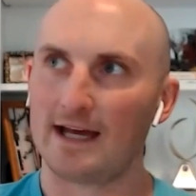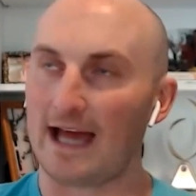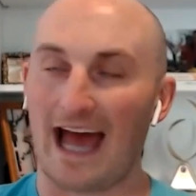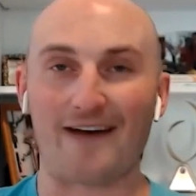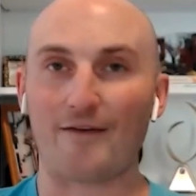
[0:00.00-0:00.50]

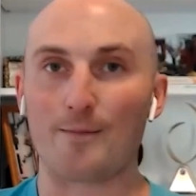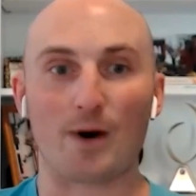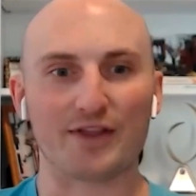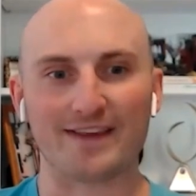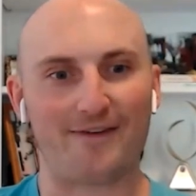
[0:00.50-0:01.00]
have a
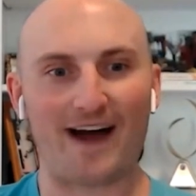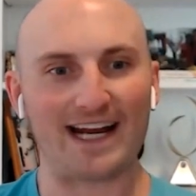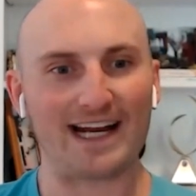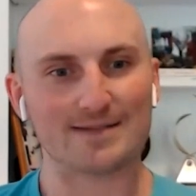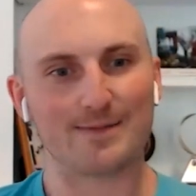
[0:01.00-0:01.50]
monthly
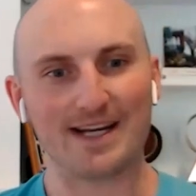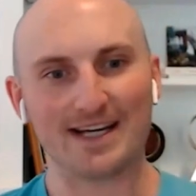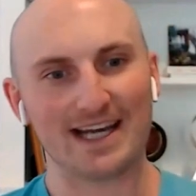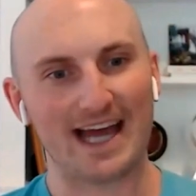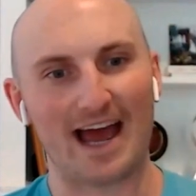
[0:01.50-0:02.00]
finance
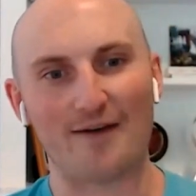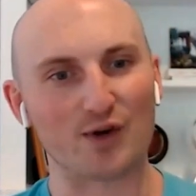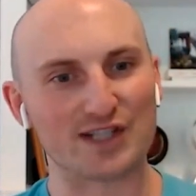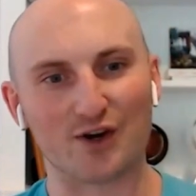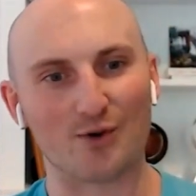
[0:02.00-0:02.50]
meeting every
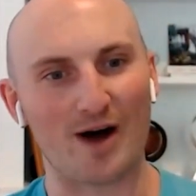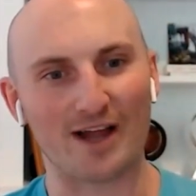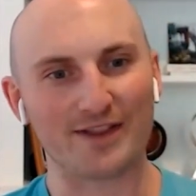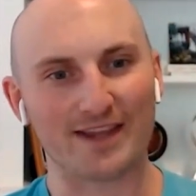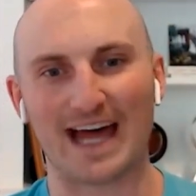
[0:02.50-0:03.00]
single
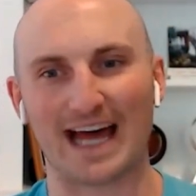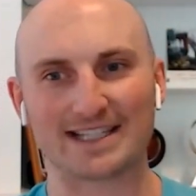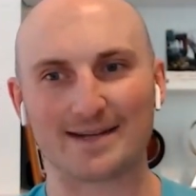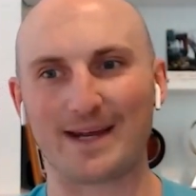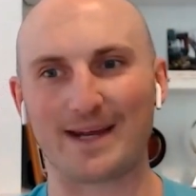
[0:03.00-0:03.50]
month. That's
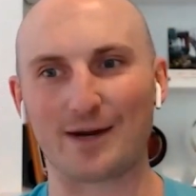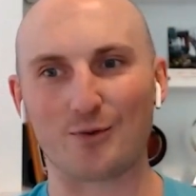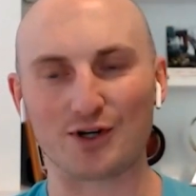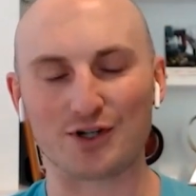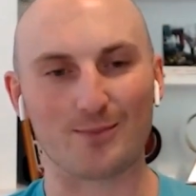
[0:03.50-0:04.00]
the meeting where
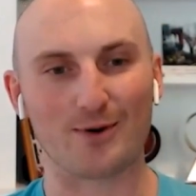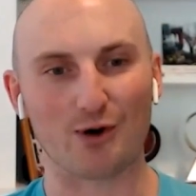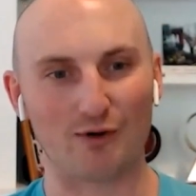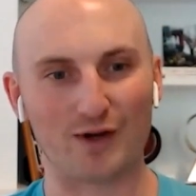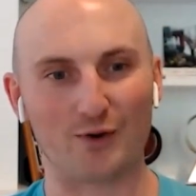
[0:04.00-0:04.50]
you should be
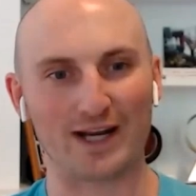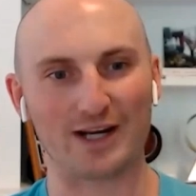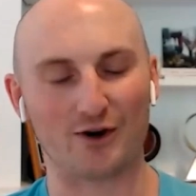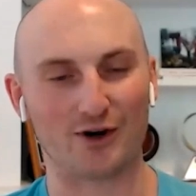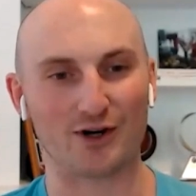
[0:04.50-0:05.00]
reviewing
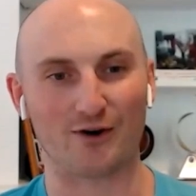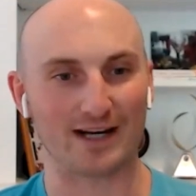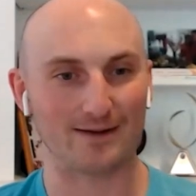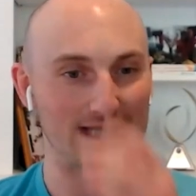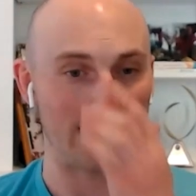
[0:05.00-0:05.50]
your, your
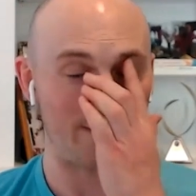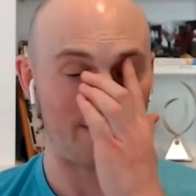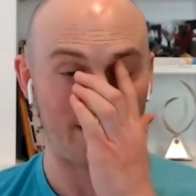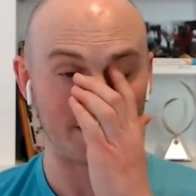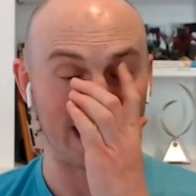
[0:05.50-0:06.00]
income statement,
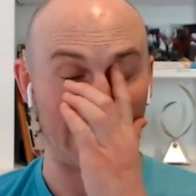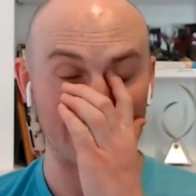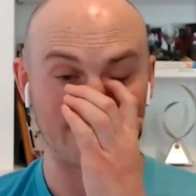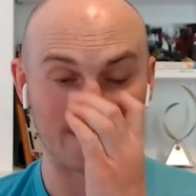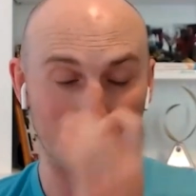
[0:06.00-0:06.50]
balance
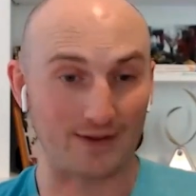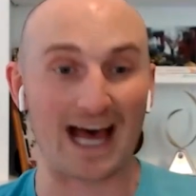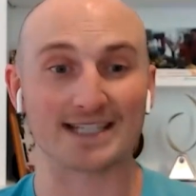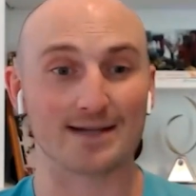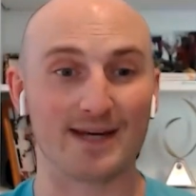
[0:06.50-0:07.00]
sheet, cash flow.
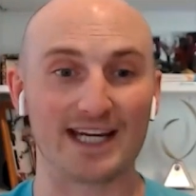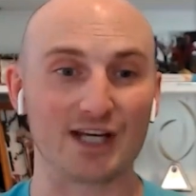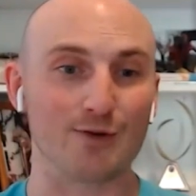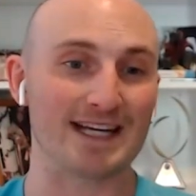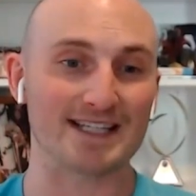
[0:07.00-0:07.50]
That's the
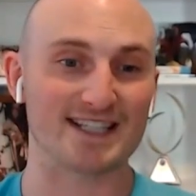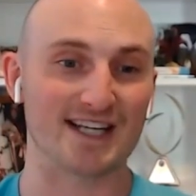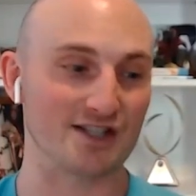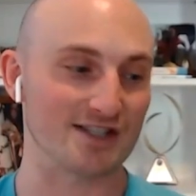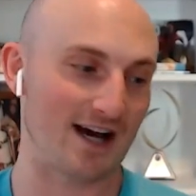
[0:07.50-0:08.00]
meeting you make
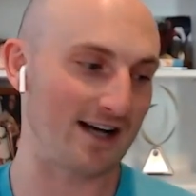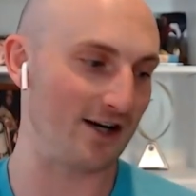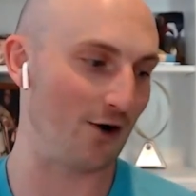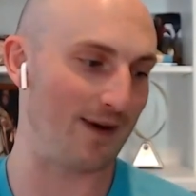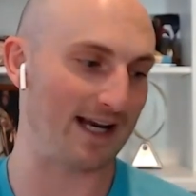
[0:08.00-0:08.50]
decisions on.
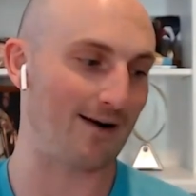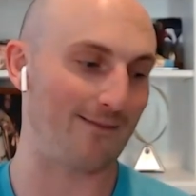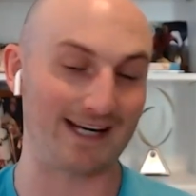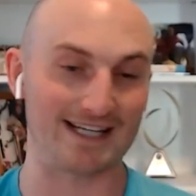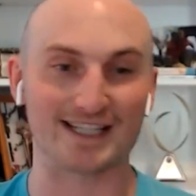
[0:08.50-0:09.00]
You don't make
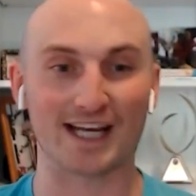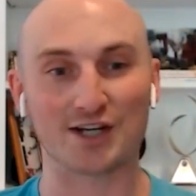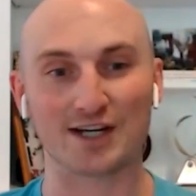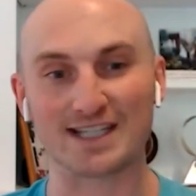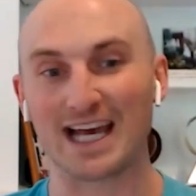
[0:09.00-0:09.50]
company
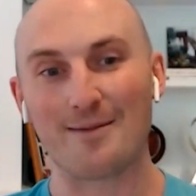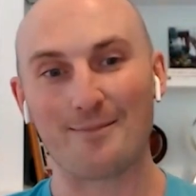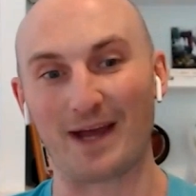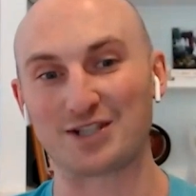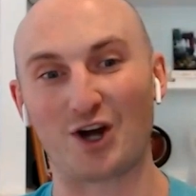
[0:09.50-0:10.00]
decisions
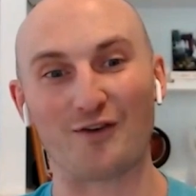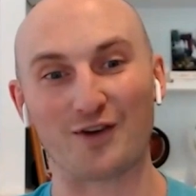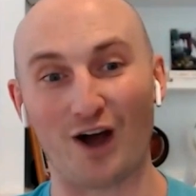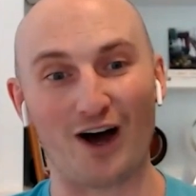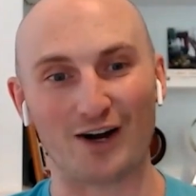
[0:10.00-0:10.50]
based off
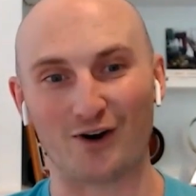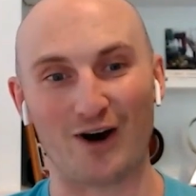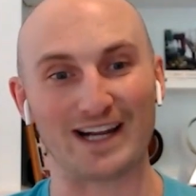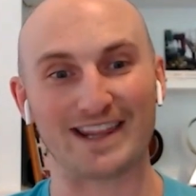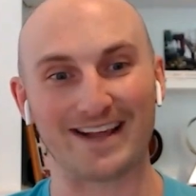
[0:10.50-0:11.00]
gut or
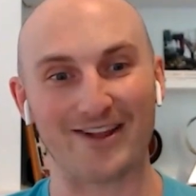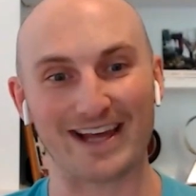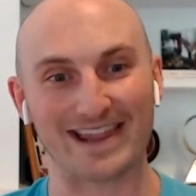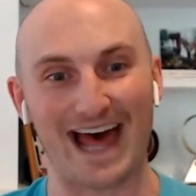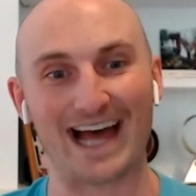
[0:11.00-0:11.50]
anything like
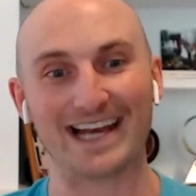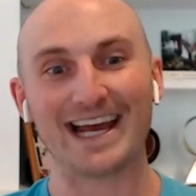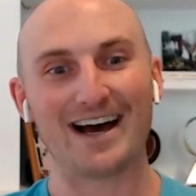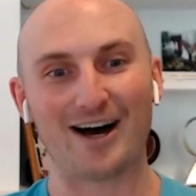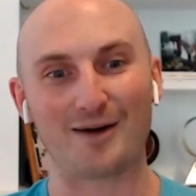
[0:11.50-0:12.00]
that.
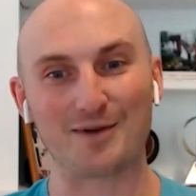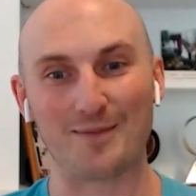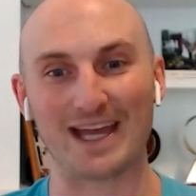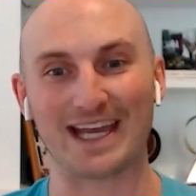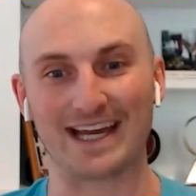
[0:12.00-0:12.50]
Um, you
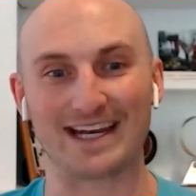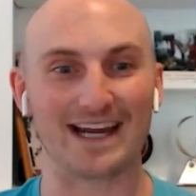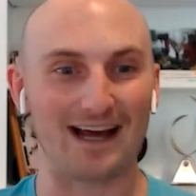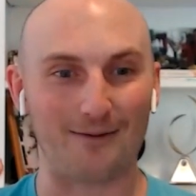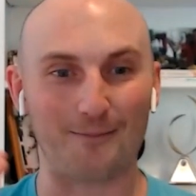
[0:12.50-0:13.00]
make it
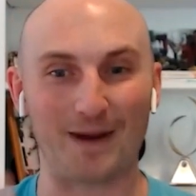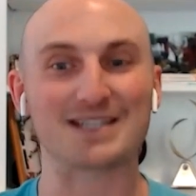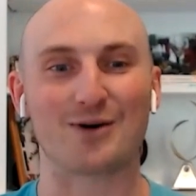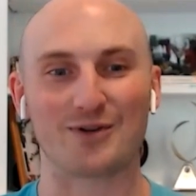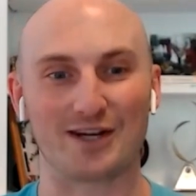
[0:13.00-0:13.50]
based
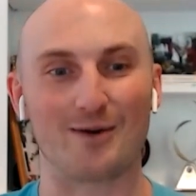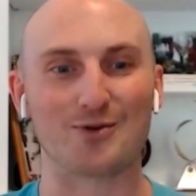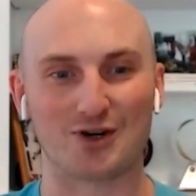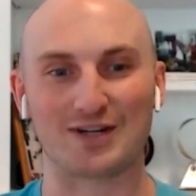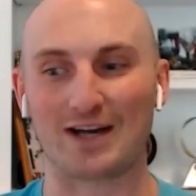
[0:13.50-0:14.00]
on what the numbers
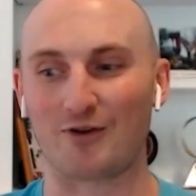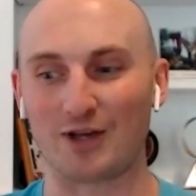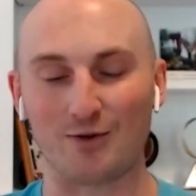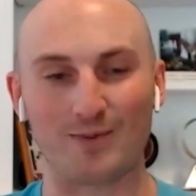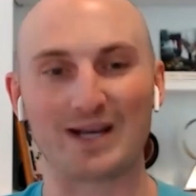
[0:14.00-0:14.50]
are telling
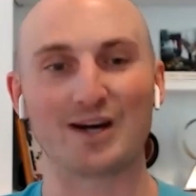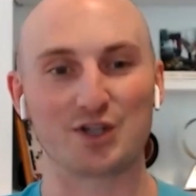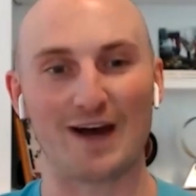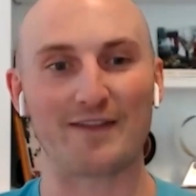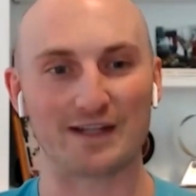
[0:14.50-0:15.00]
you because you
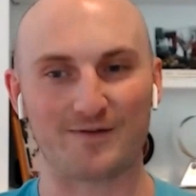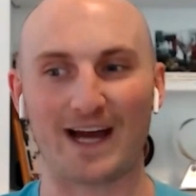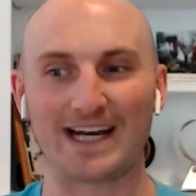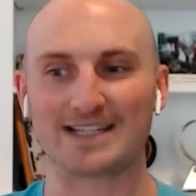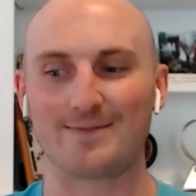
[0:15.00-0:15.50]
have this
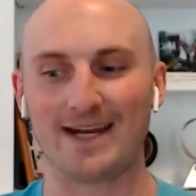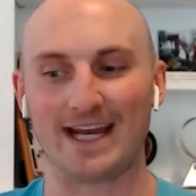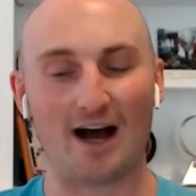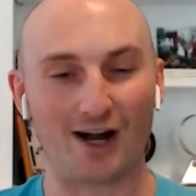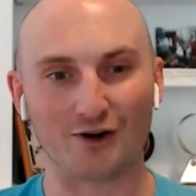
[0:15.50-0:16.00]
finance meeting
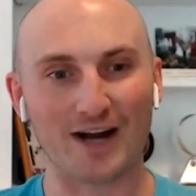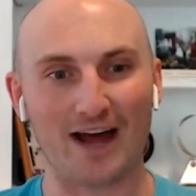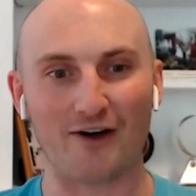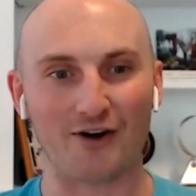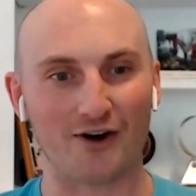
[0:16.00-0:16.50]
on your
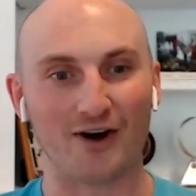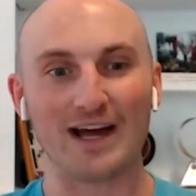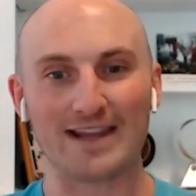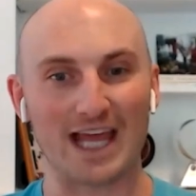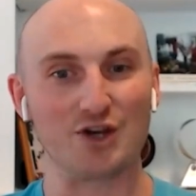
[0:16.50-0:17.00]
calendar
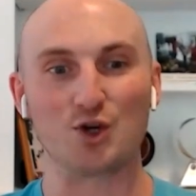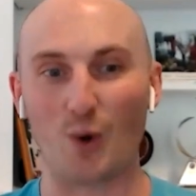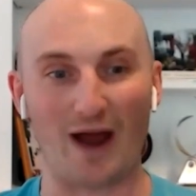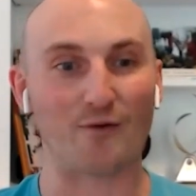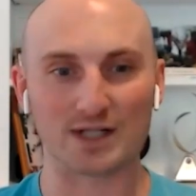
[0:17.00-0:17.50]
that you do
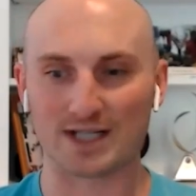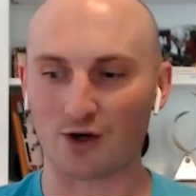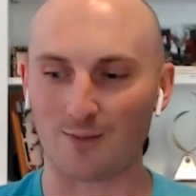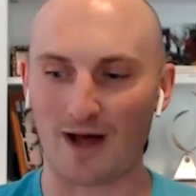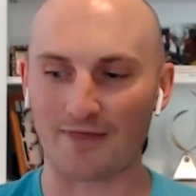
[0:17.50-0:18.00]
every single
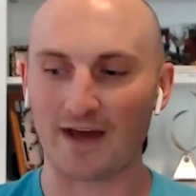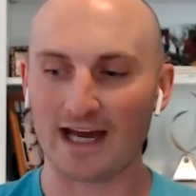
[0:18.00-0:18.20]
month.